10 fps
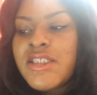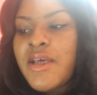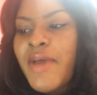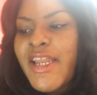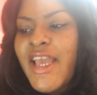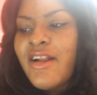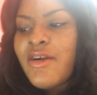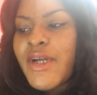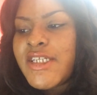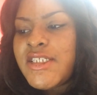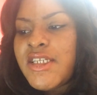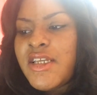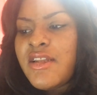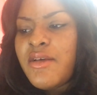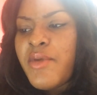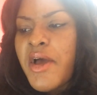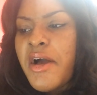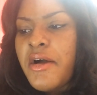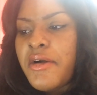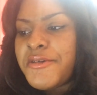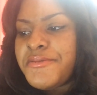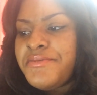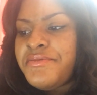somebody had a question about